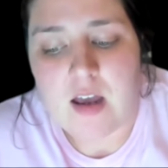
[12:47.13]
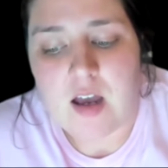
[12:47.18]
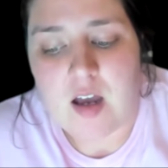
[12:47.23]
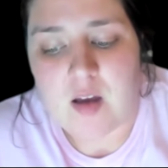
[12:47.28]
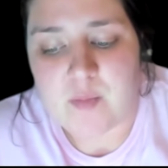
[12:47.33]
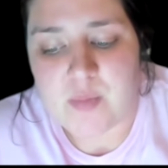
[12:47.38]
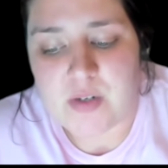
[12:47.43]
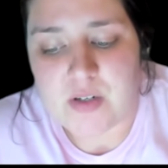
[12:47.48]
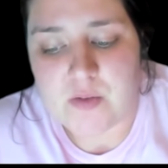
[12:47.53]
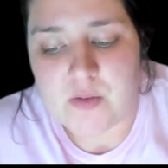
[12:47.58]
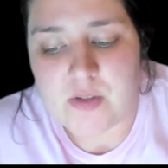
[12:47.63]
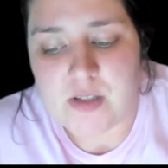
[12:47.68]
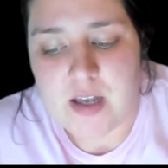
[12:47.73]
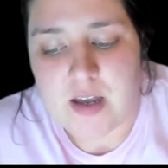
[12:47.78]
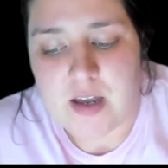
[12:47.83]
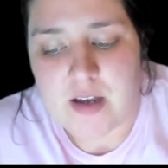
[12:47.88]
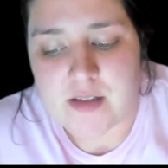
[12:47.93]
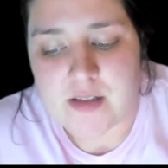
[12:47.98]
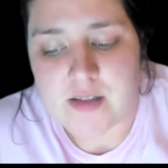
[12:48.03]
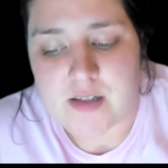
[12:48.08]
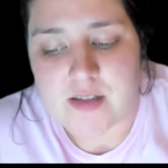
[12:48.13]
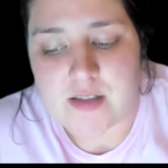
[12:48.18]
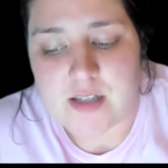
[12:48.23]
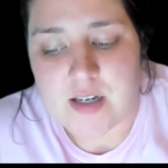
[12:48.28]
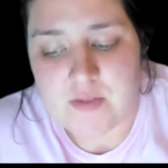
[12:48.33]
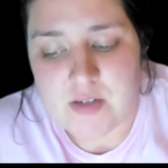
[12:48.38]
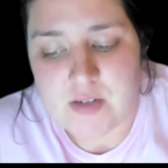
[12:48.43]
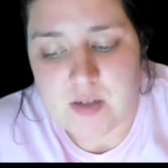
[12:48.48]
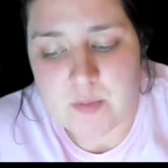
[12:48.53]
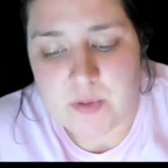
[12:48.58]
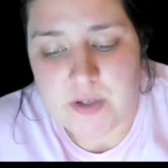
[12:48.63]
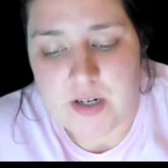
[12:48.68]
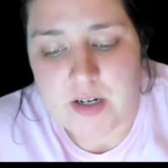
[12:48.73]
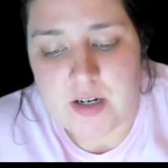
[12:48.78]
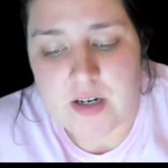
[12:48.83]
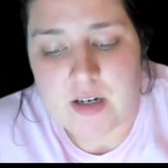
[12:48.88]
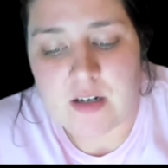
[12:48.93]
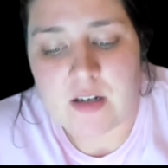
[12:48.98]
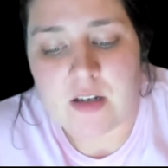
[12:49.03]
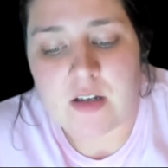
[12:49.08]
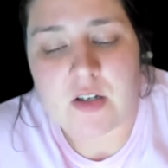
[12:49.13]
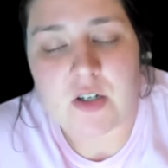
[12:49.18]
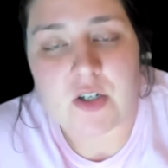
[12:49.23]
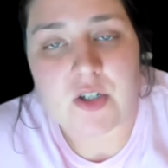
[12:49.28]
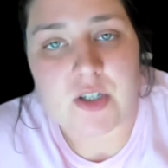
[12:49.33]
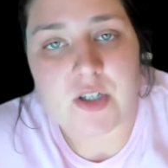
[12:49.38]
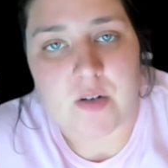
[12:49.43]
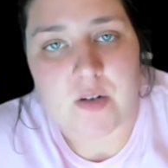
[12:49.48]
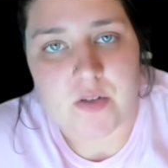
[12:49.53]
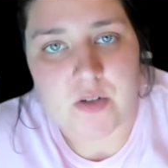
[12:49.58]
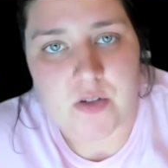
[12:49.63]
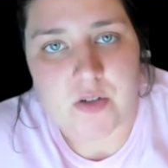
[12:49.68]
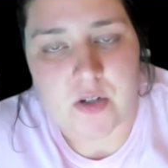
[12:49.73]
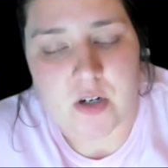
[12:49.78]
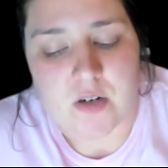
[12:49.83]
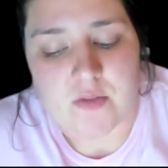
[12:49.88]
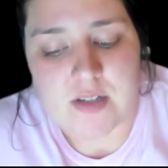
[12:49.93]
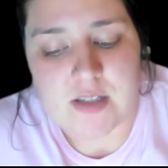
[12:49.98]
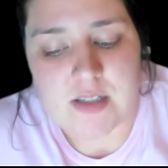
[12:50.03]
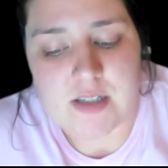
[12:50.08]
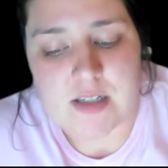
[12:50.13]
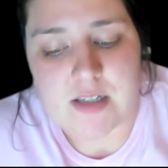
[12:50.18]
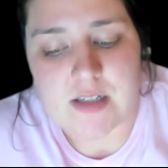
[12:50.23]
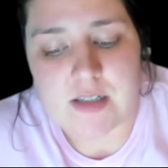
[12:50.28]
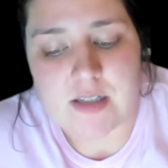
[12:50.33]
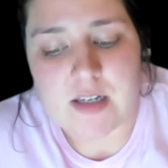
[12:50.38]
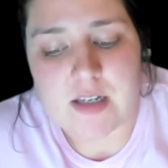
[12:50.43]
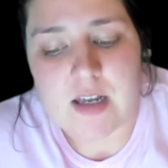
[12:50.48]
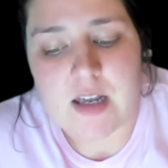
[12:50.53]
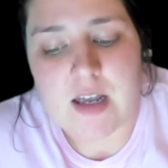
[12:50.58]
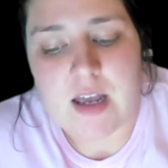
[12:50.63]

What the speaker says: abuse access safety planning, shelter services,